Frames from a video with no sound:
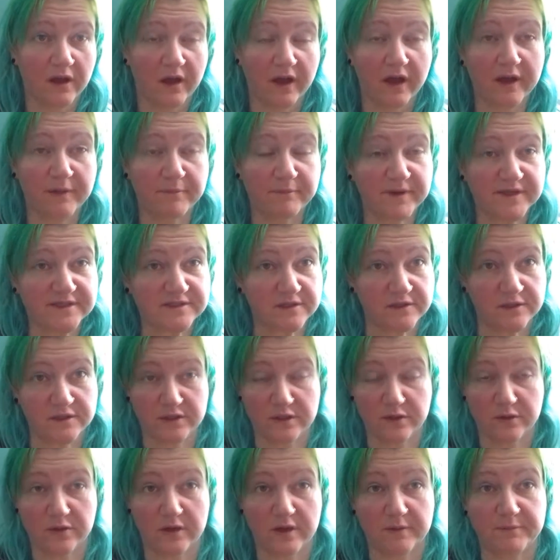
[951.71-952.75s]
I'm better than
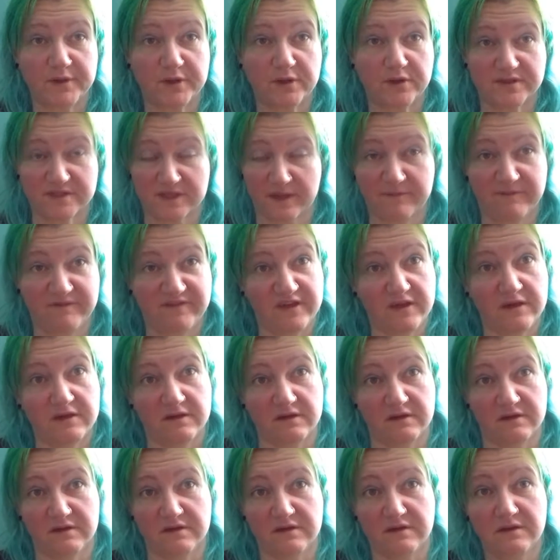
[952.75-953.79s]
you are because I'm vegan
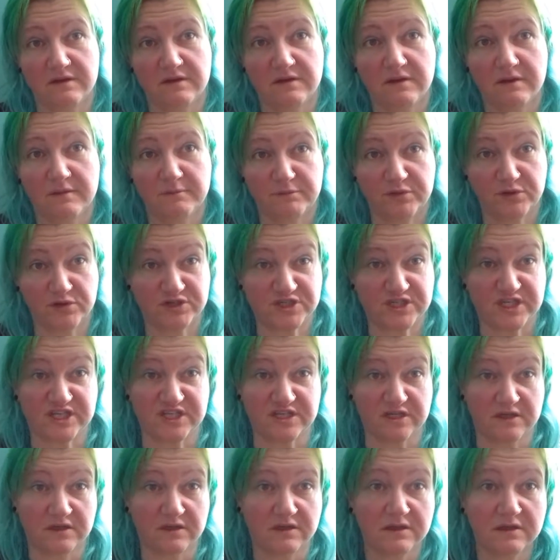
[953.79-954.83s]

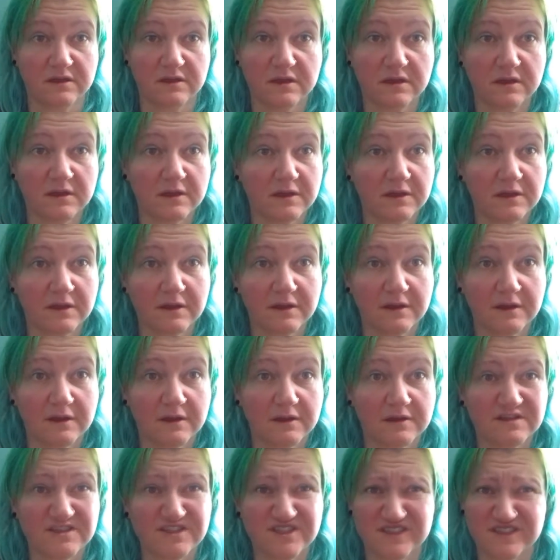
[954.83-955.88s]
bullshitter,
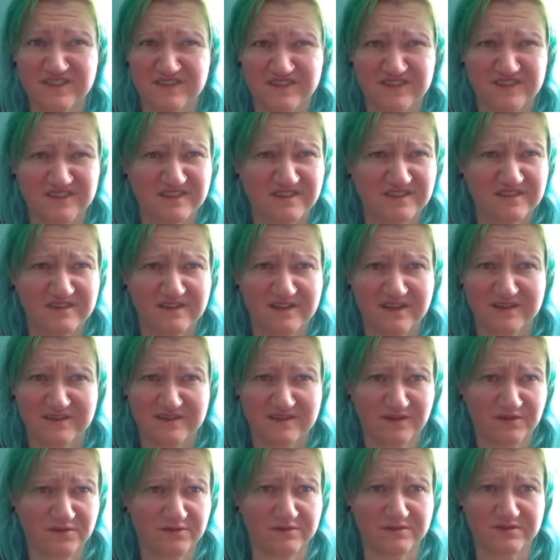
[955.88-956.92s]
just like,
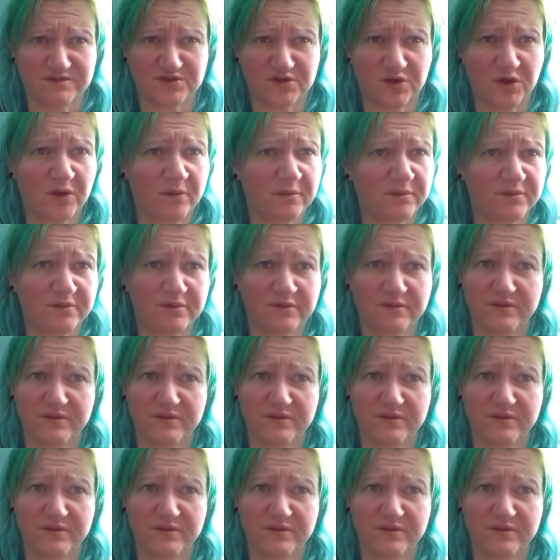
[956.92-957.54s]
don't stop.